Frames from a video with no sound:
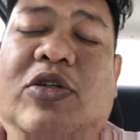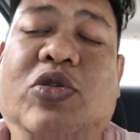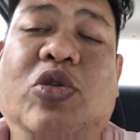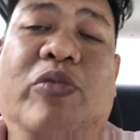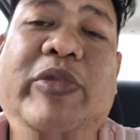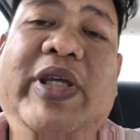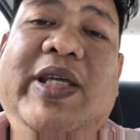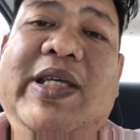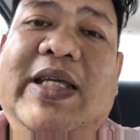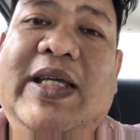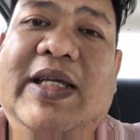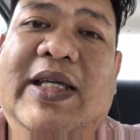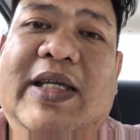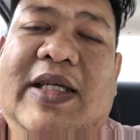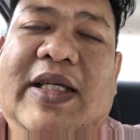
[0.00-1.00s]
to me,
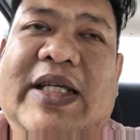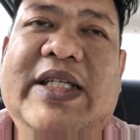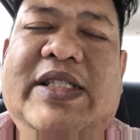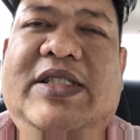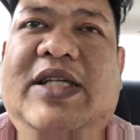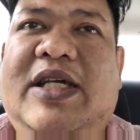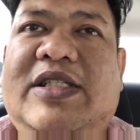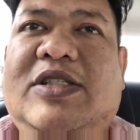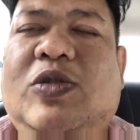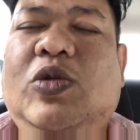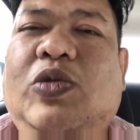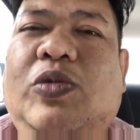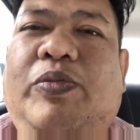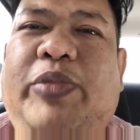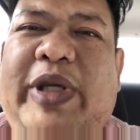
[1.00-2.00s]
it's just
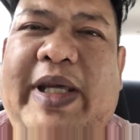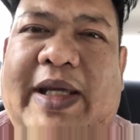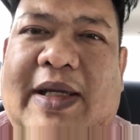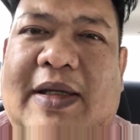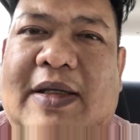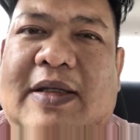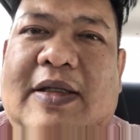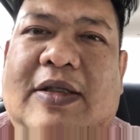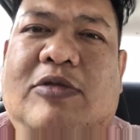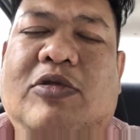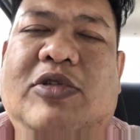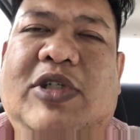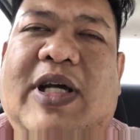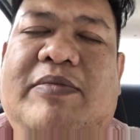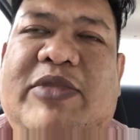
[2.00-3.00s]
too big,
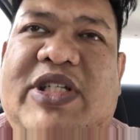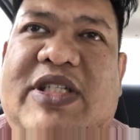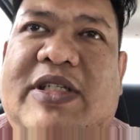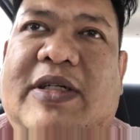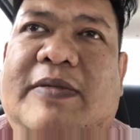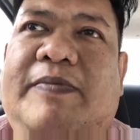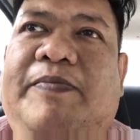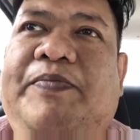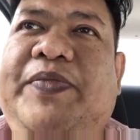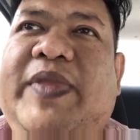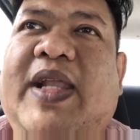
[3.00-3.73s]
too cumbersome,